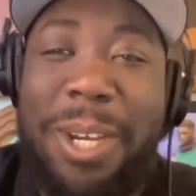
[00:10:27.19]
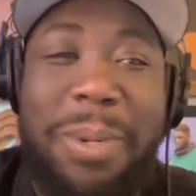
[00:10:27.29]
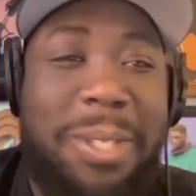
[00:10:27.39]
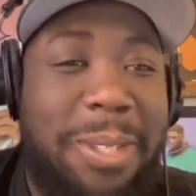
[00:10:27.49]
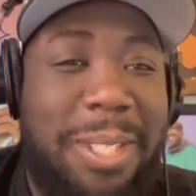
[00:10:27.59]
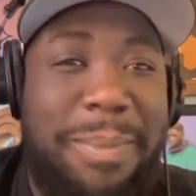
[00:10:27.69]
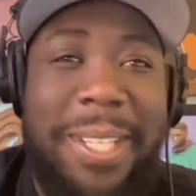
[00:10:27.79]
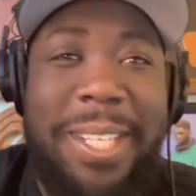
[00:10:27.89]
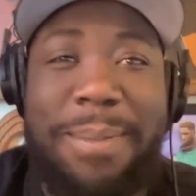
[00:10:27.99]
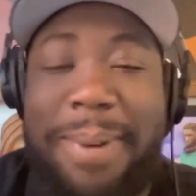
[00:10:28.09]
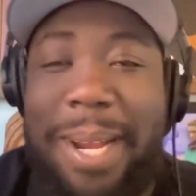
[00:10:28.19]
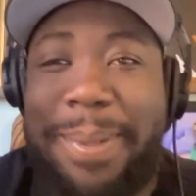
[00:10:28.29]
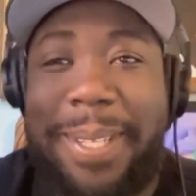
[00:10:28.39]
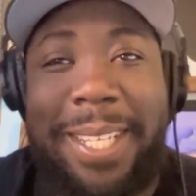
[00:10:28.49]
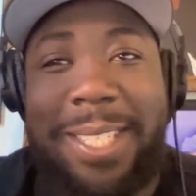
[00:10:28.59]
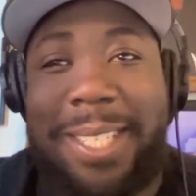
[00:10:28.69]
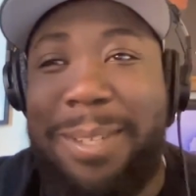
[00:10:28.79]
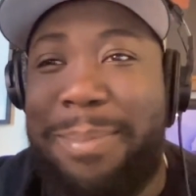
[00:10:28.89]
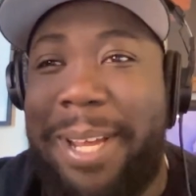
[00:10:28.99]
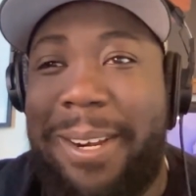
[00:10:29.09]
which ultimately probably leads to
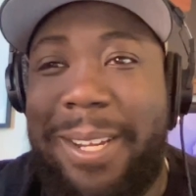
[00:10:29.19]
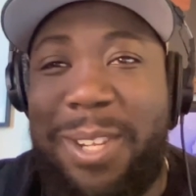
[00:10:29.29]
the better